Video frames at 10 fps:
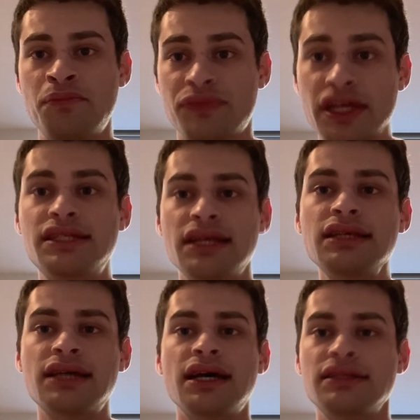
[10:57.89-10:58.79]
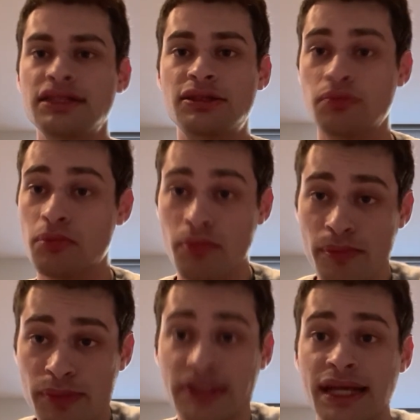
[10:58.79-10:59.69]
then data science is
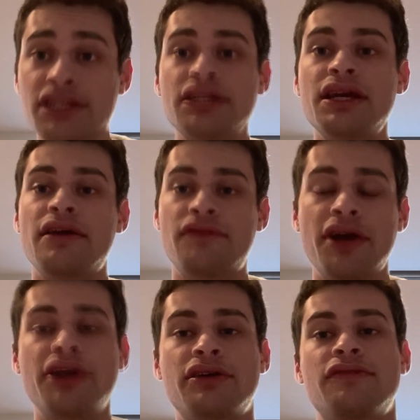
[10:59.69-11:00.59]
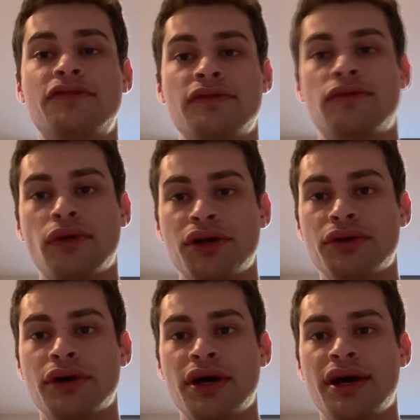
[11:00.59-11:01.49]
potentially a very good fit for
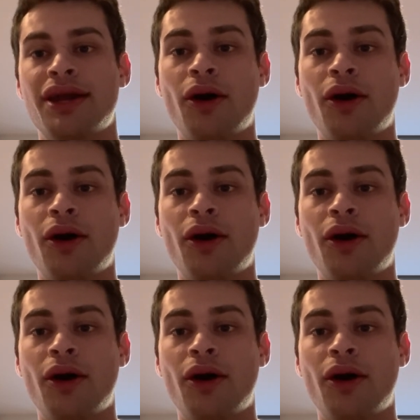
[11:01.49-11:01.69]
you. And